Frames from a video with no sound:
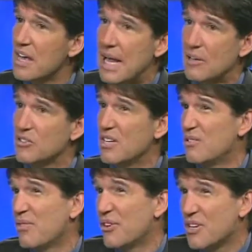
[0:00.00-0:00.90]
And I'll say
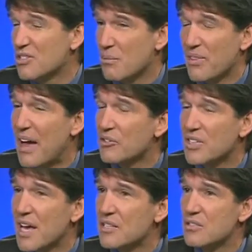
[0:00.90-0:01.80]
there are 30-some
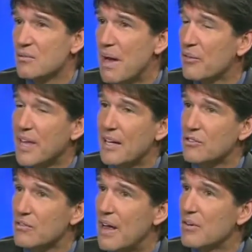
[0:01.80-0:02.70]
thousand cases of mouth
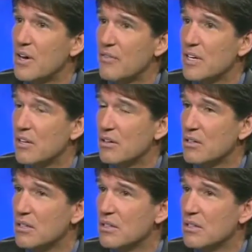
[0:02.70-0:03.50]
cancer found every year.